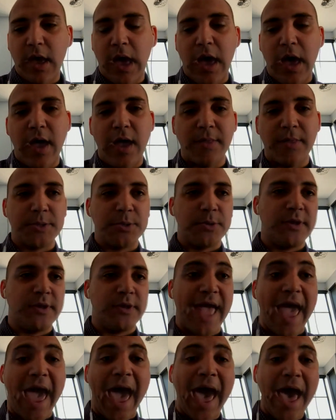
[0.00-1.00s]
and the choice
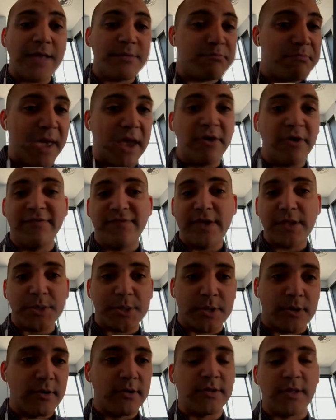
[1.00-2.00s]
to add better
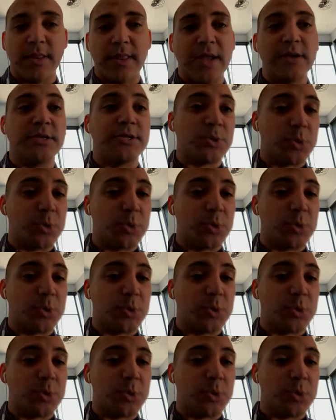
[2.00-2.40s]
features and then